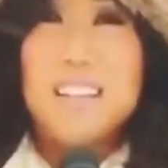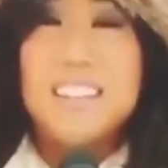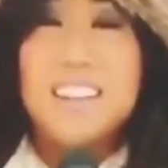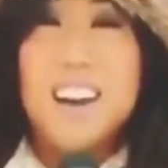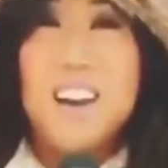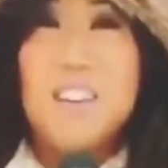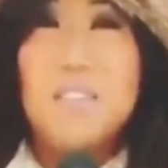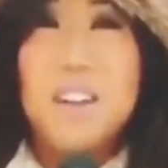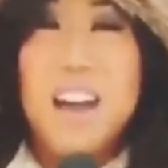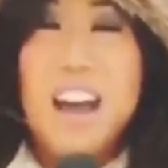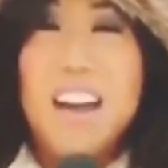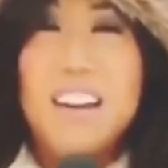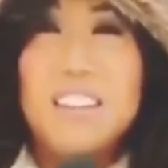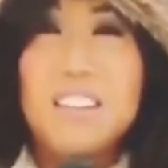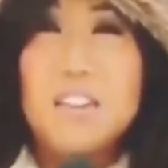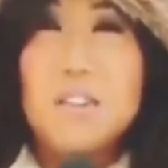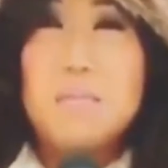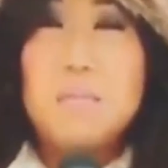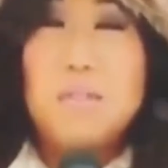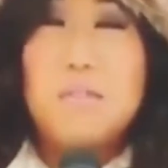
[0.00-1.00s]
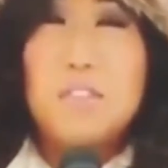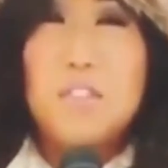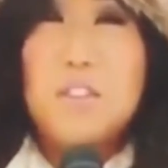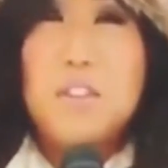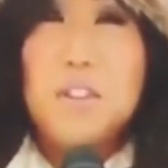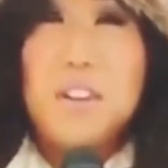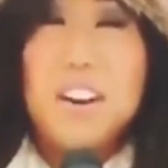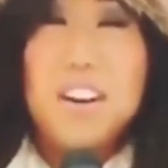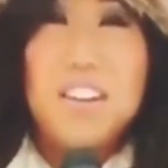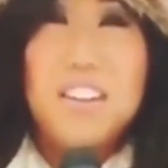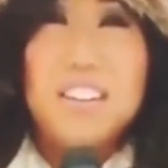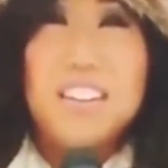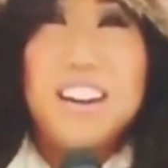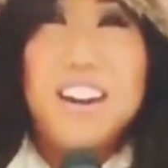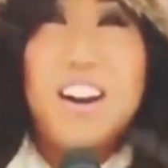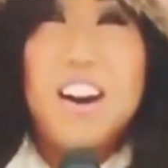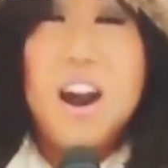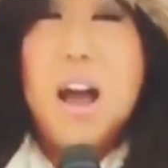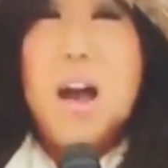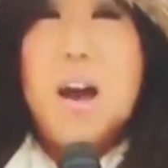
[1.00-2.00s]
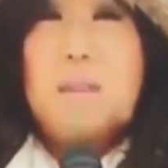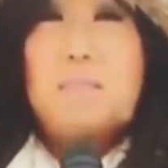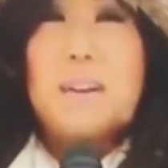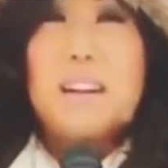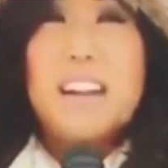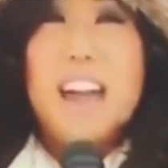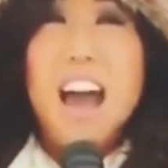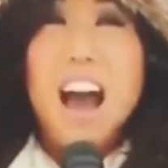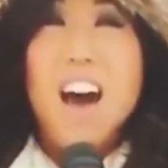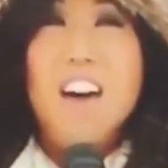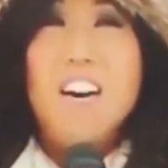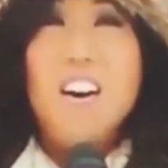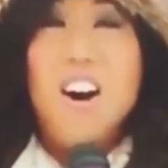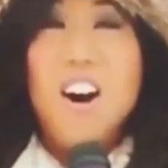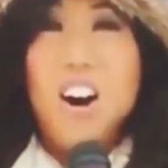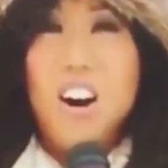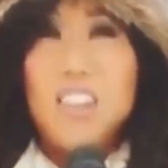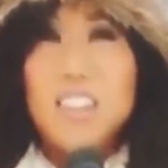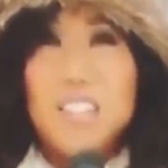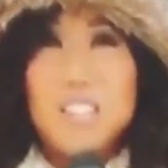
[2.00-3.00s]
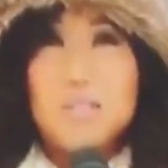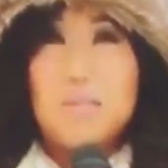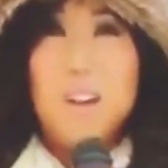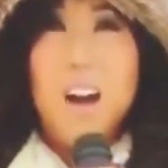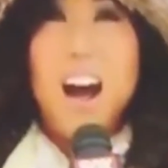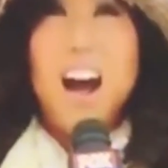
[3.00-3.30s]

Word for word: But uh, we had a little buffoonery earlier, but now all is